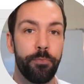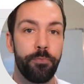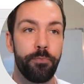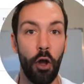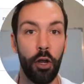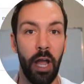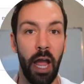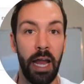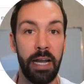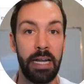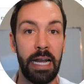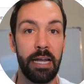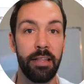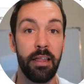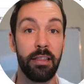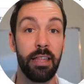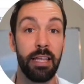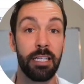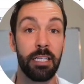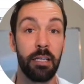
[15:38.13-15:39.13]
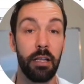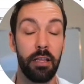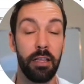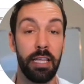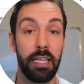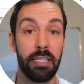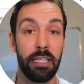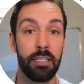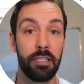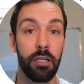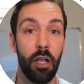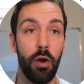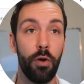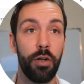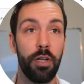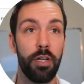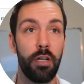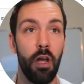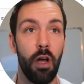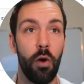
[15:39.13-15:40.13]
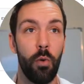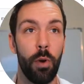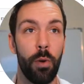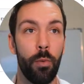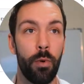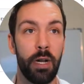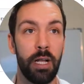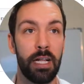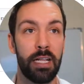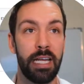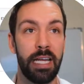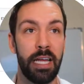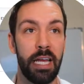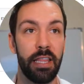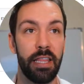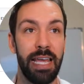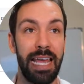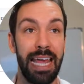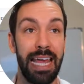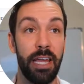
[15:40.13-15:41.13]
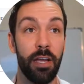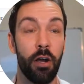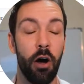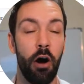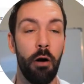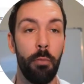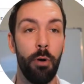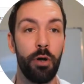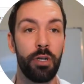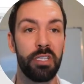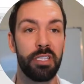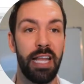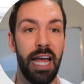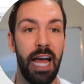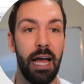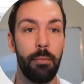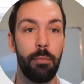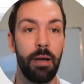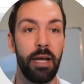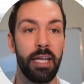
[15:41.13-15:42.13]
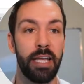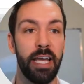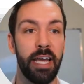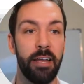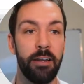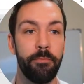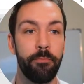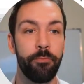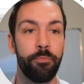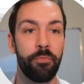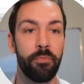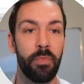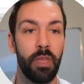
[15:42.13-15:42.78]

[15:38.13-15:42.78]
Okay, now that this is loaded, we want to click the e-commerce tab again.